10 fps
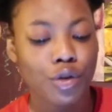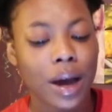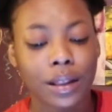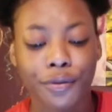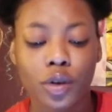You
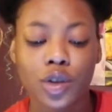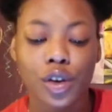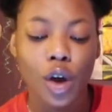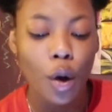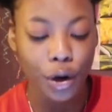got the
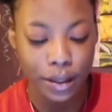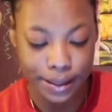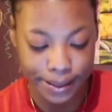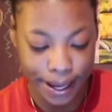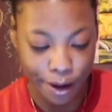frozen yogurt
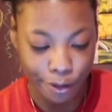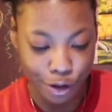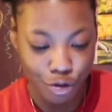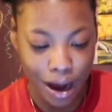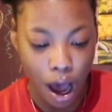
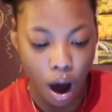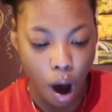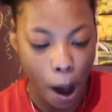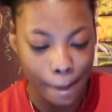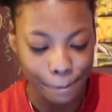discount. You
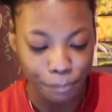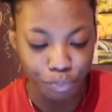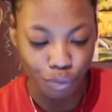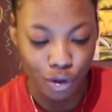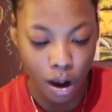got um
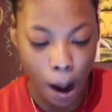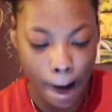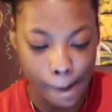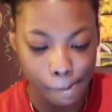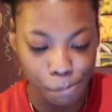
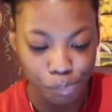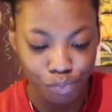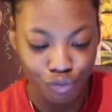um